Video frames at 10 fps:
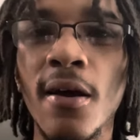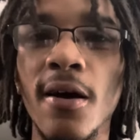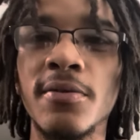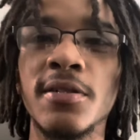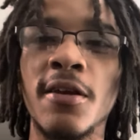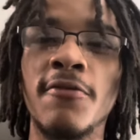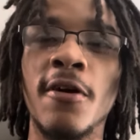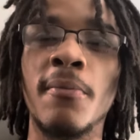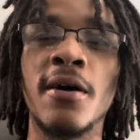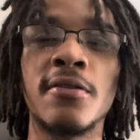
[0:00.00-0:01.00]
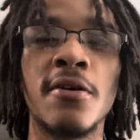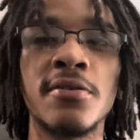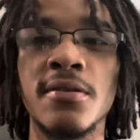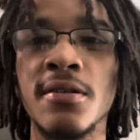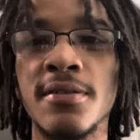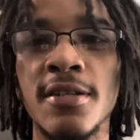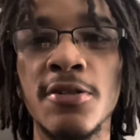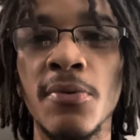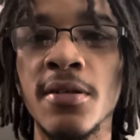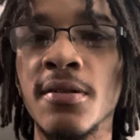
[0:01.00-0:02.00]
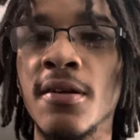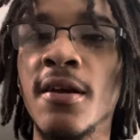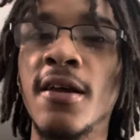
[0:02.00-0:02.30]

I'm just giving y'all my thoughts in this situation.